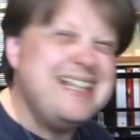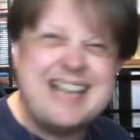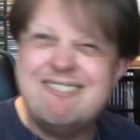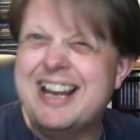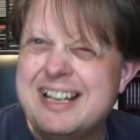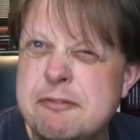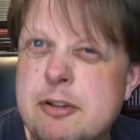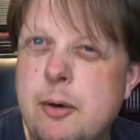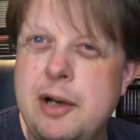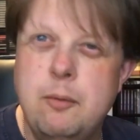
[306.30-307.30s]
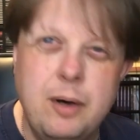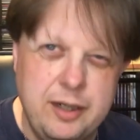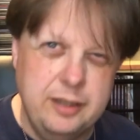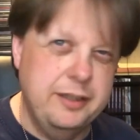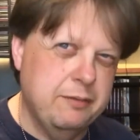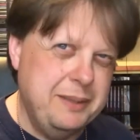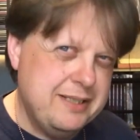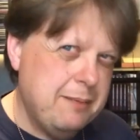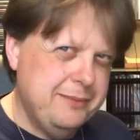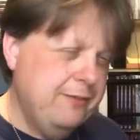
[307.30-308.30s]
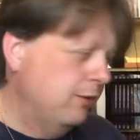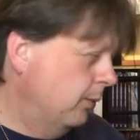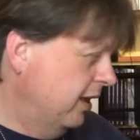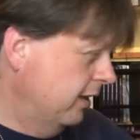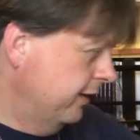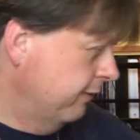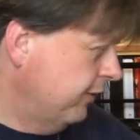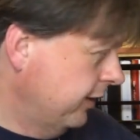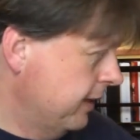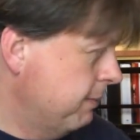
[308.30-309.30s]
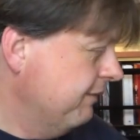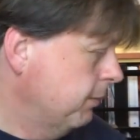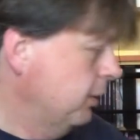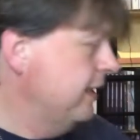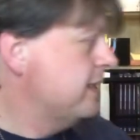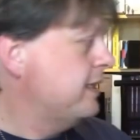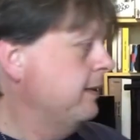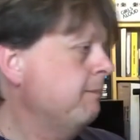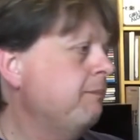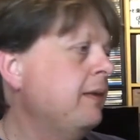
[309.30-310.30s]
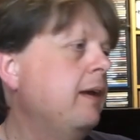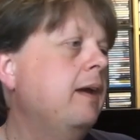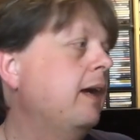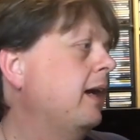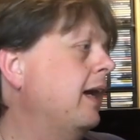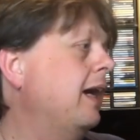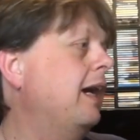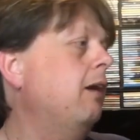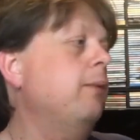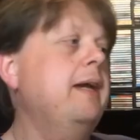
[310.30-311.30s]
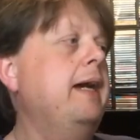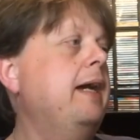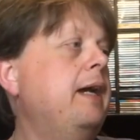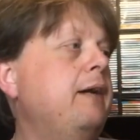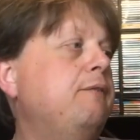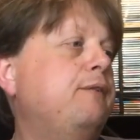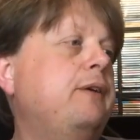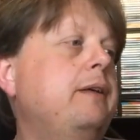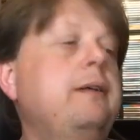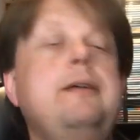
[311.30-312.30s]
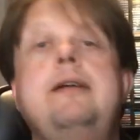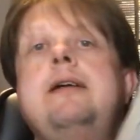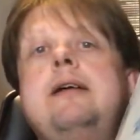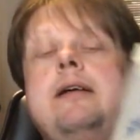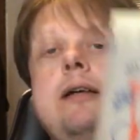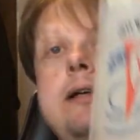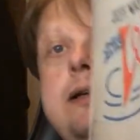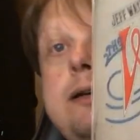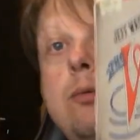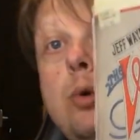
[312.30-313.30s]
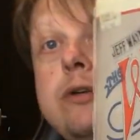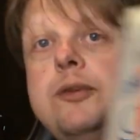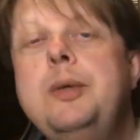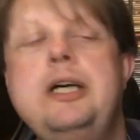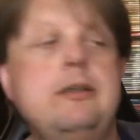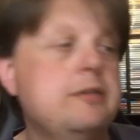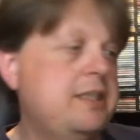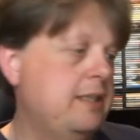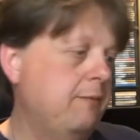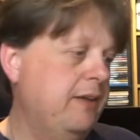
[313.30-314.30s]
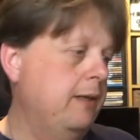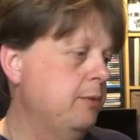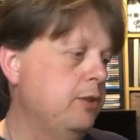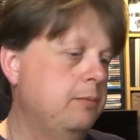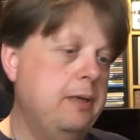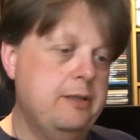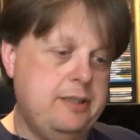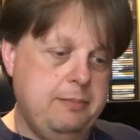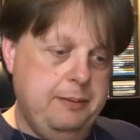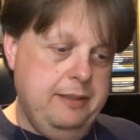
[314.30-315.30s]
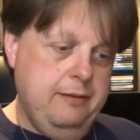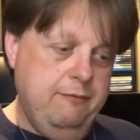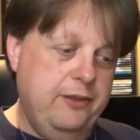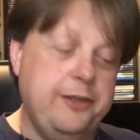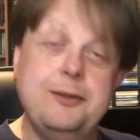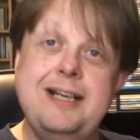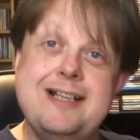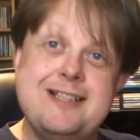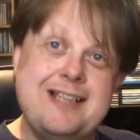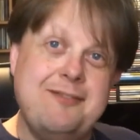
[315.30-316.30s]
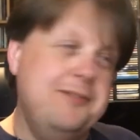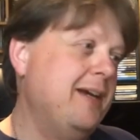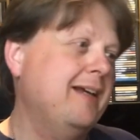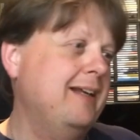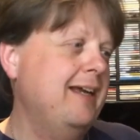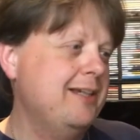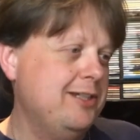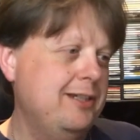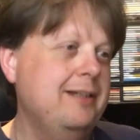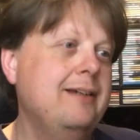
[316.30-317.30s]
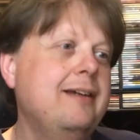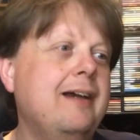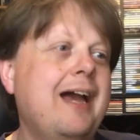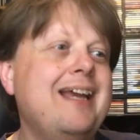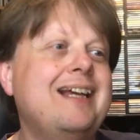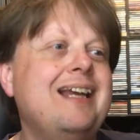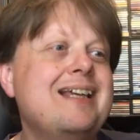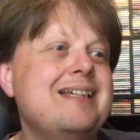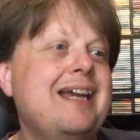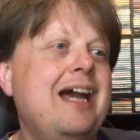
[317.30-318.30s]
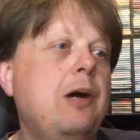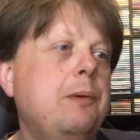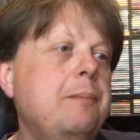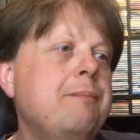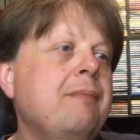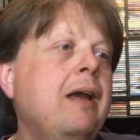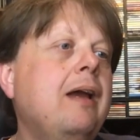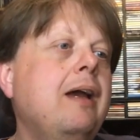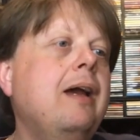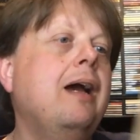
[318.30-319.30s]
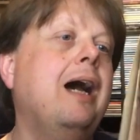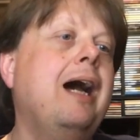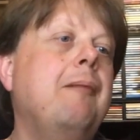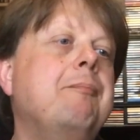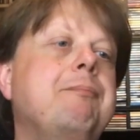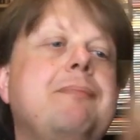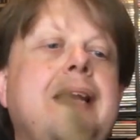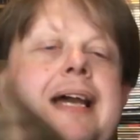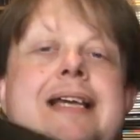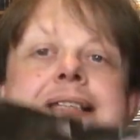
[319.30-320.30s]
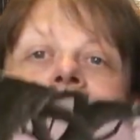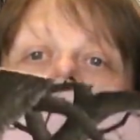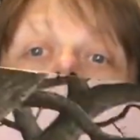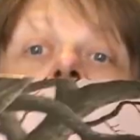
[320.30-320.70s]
He's had that in for quite a while, and I've been tempted for a while, and I finally bit the bullet. We have War of the Worlds, something I'm sure most vinyl collectors have in their collection. A classic album. He's had